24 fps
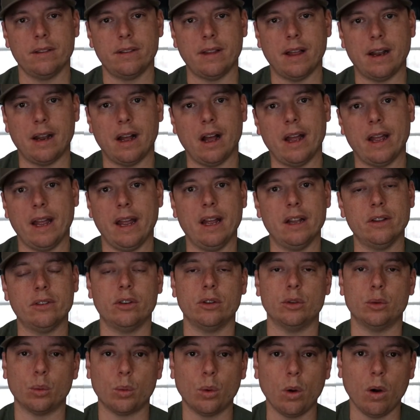that I
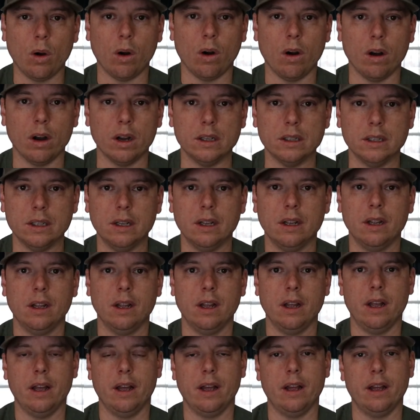answered wrong,
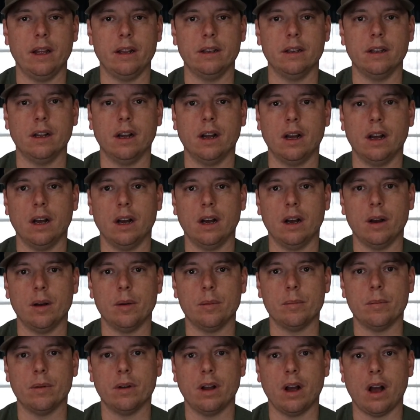and um,